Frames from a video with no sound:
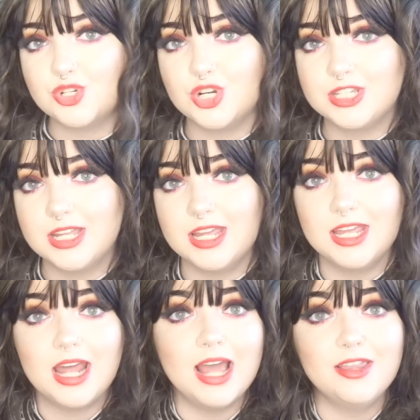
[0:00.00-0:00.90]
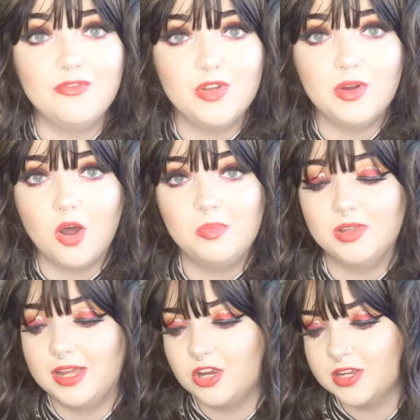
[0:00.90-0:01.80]
Christine. I love you. I hope you
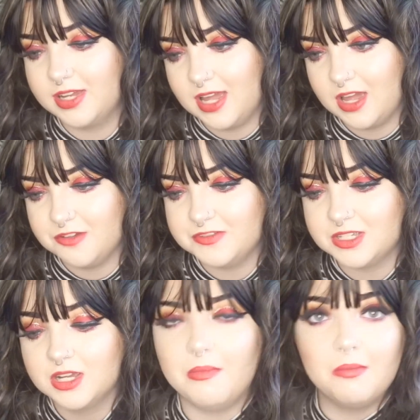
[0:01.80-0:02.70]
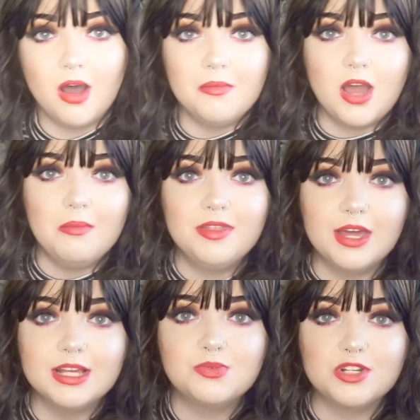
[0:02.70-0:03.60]
like your gifts. My mom got me
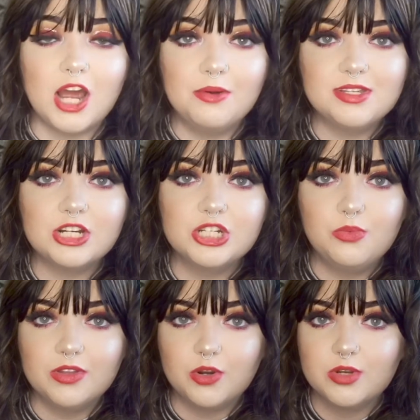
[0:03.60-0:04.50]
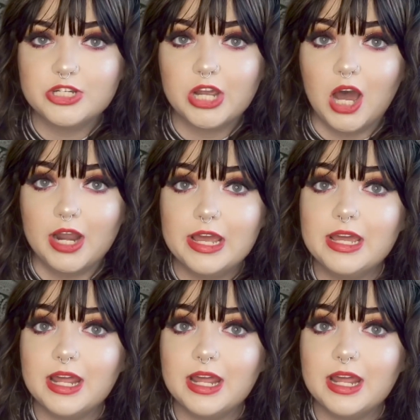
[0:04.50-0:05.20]
this, which I was actually with her when she got it.